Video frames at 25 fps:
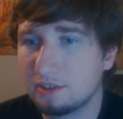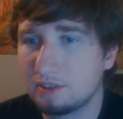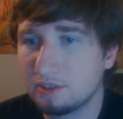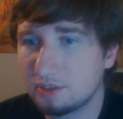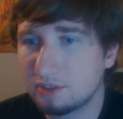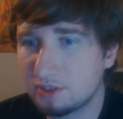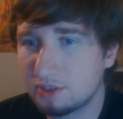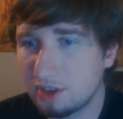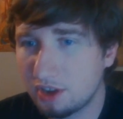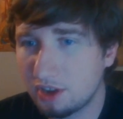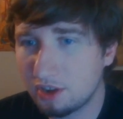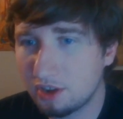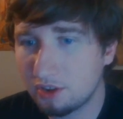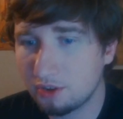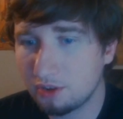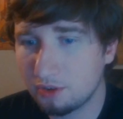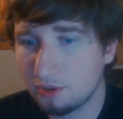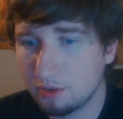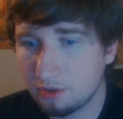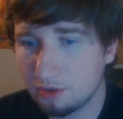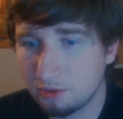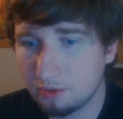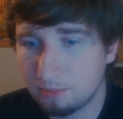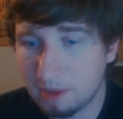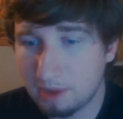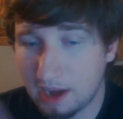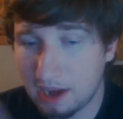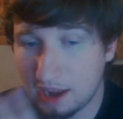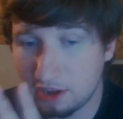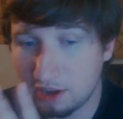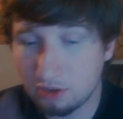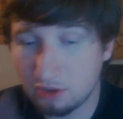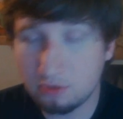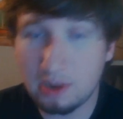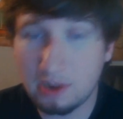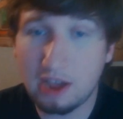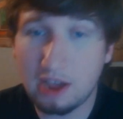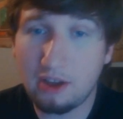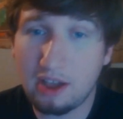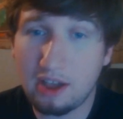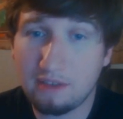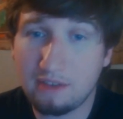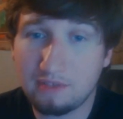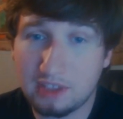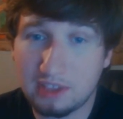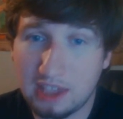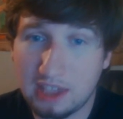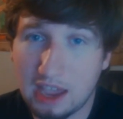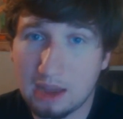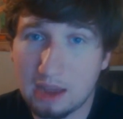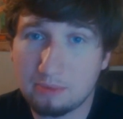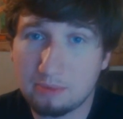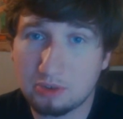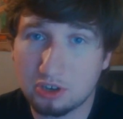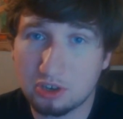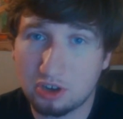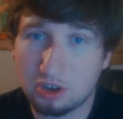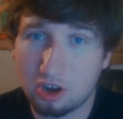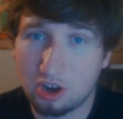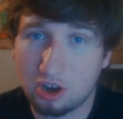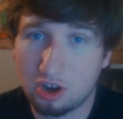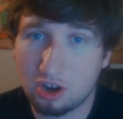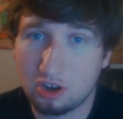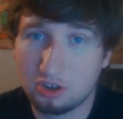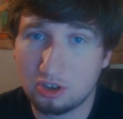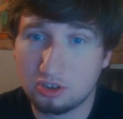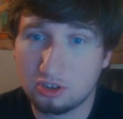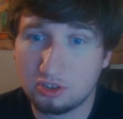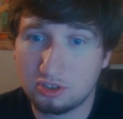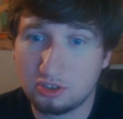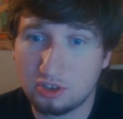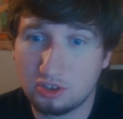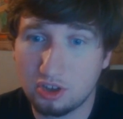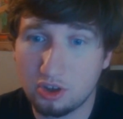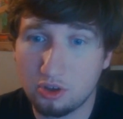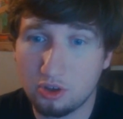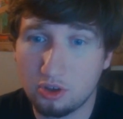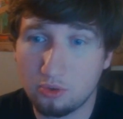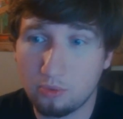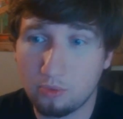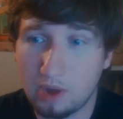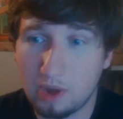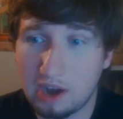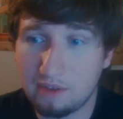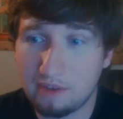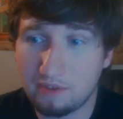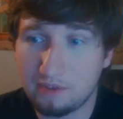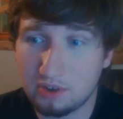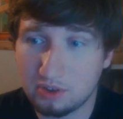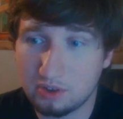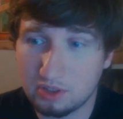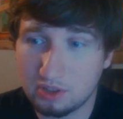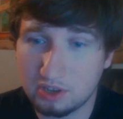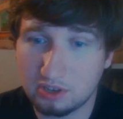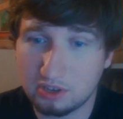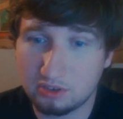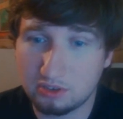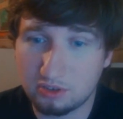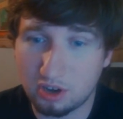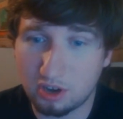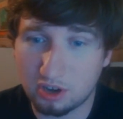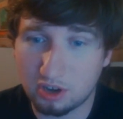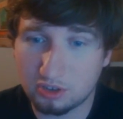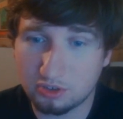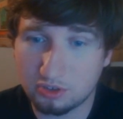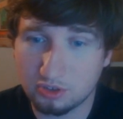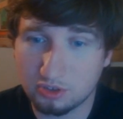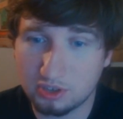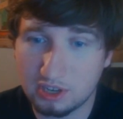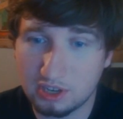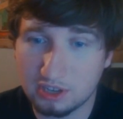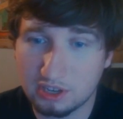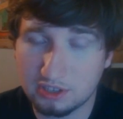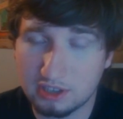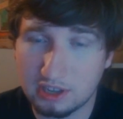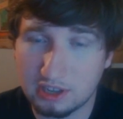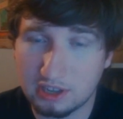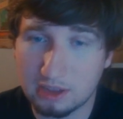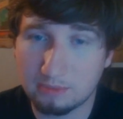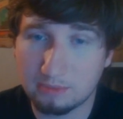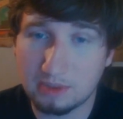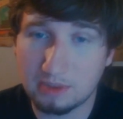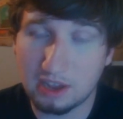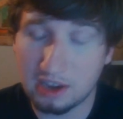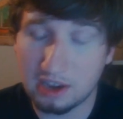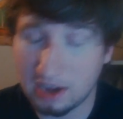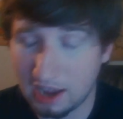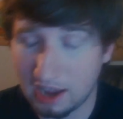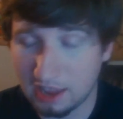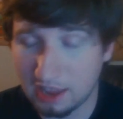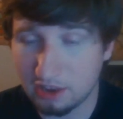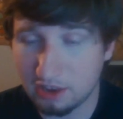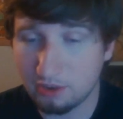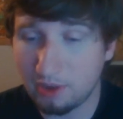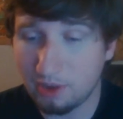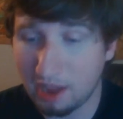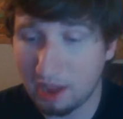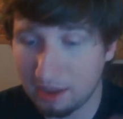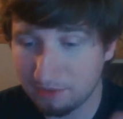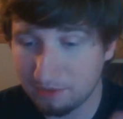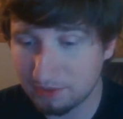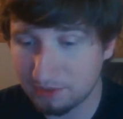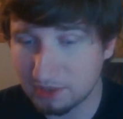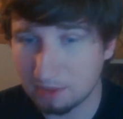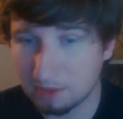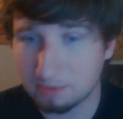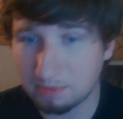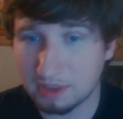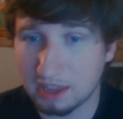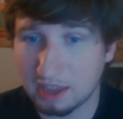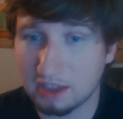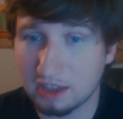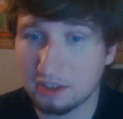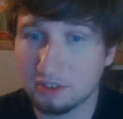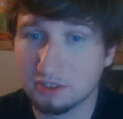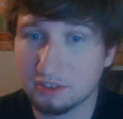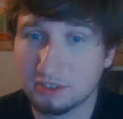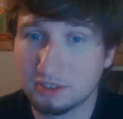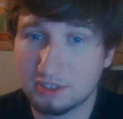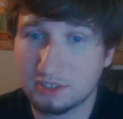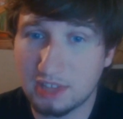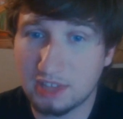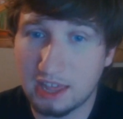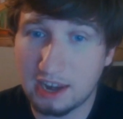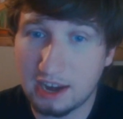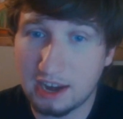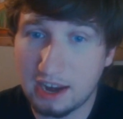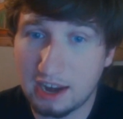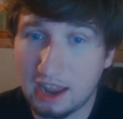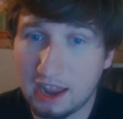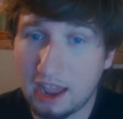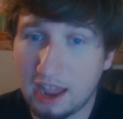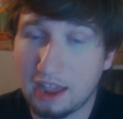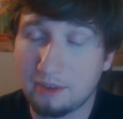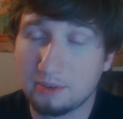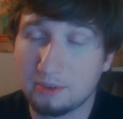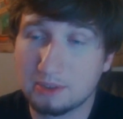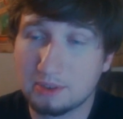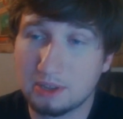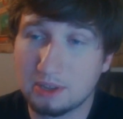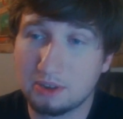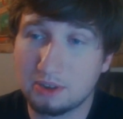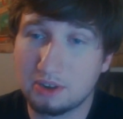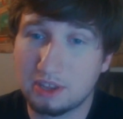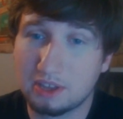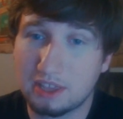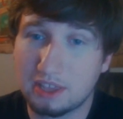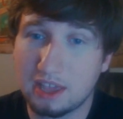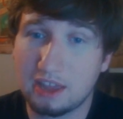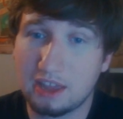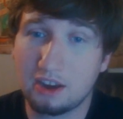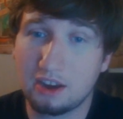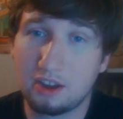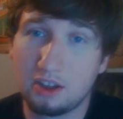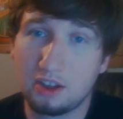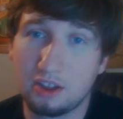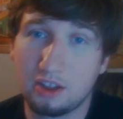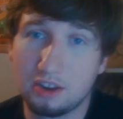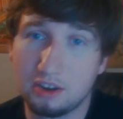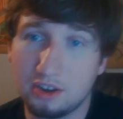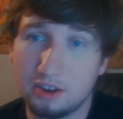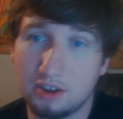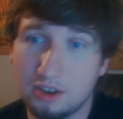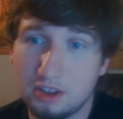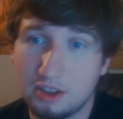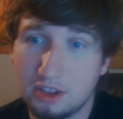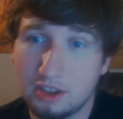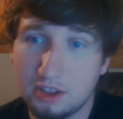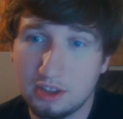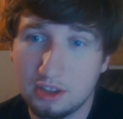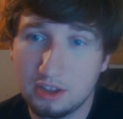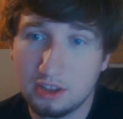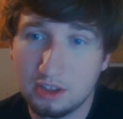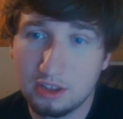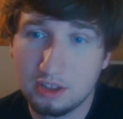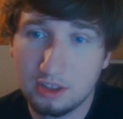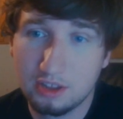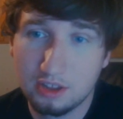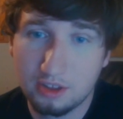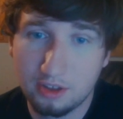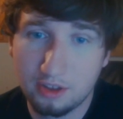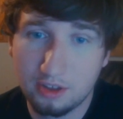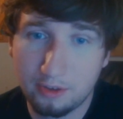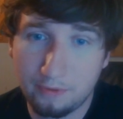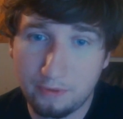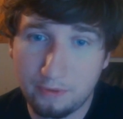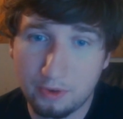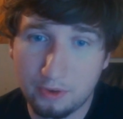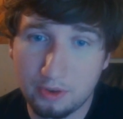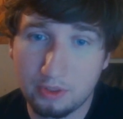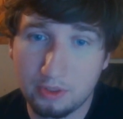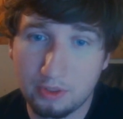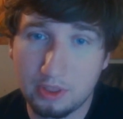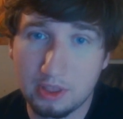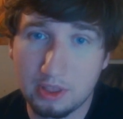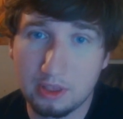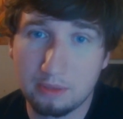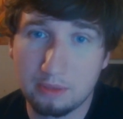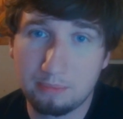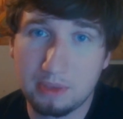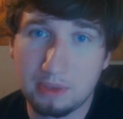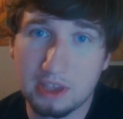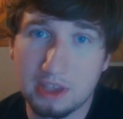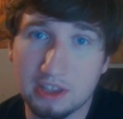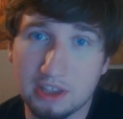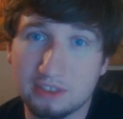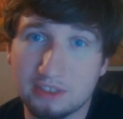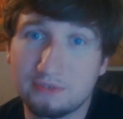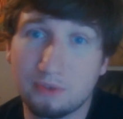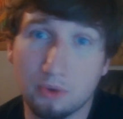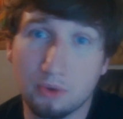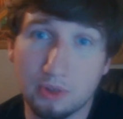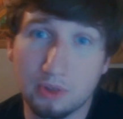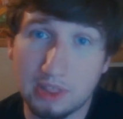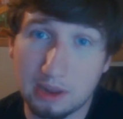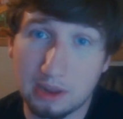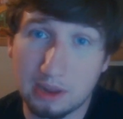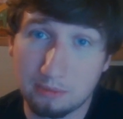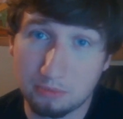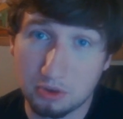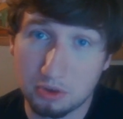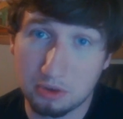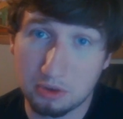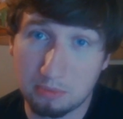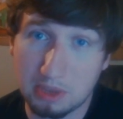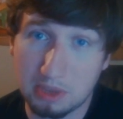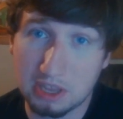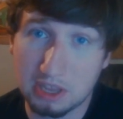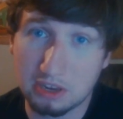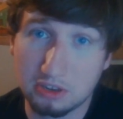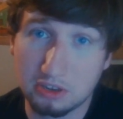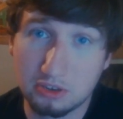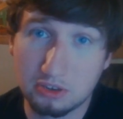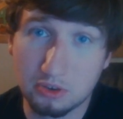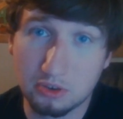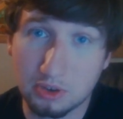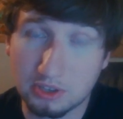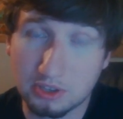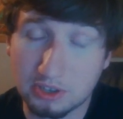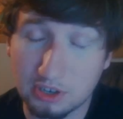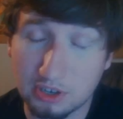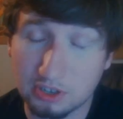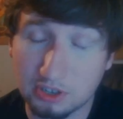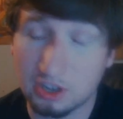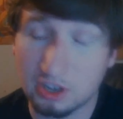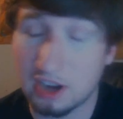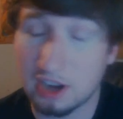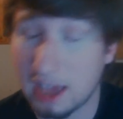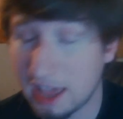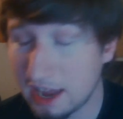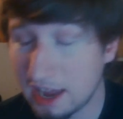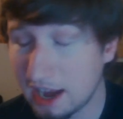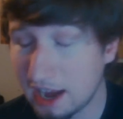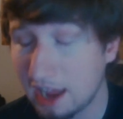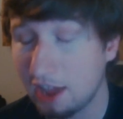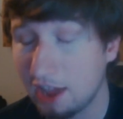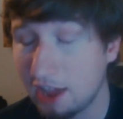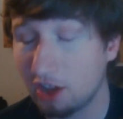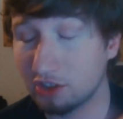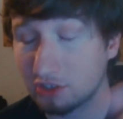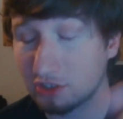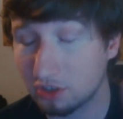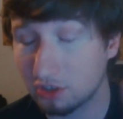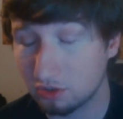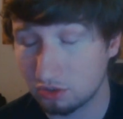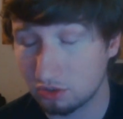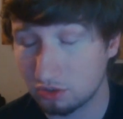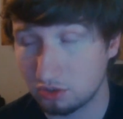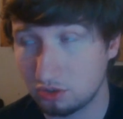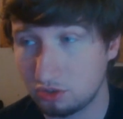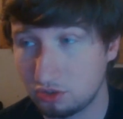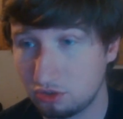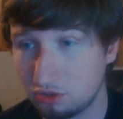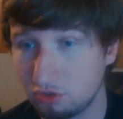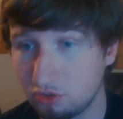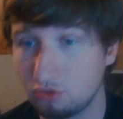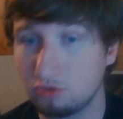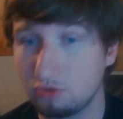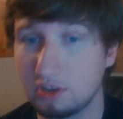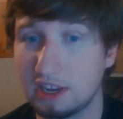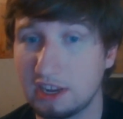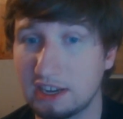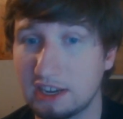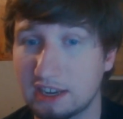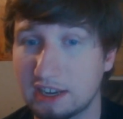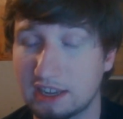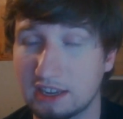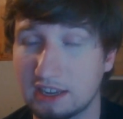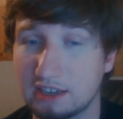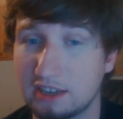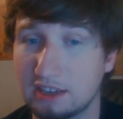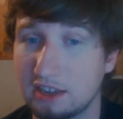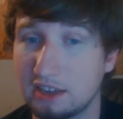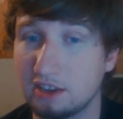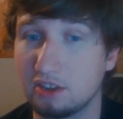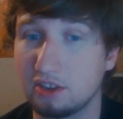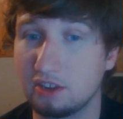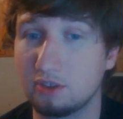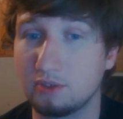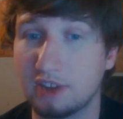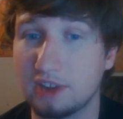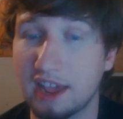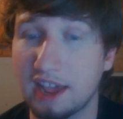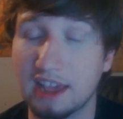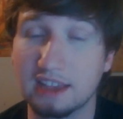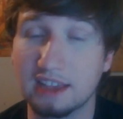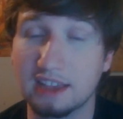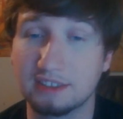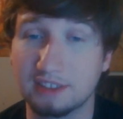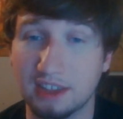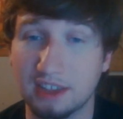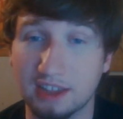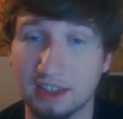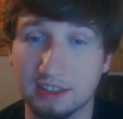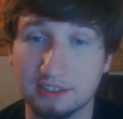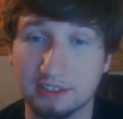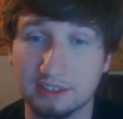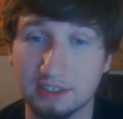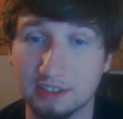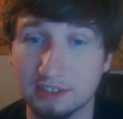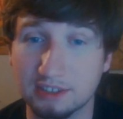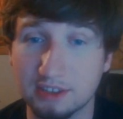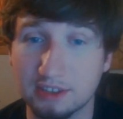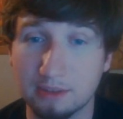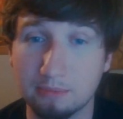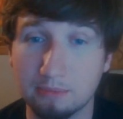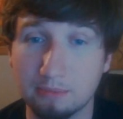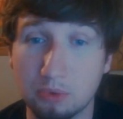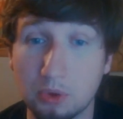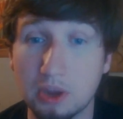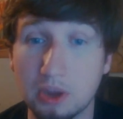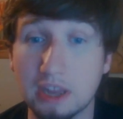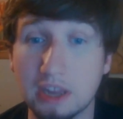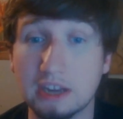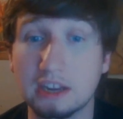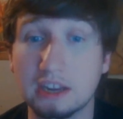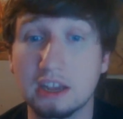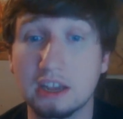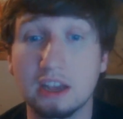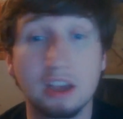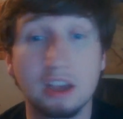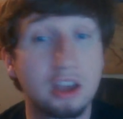So, but I do now have the capture card, so whenever the Dark Souls DLC comes out, and I do have something else that I was able to get on for the PS4 that I'm going to be doing a series on, and I also do need to continue Deus Ex at some point.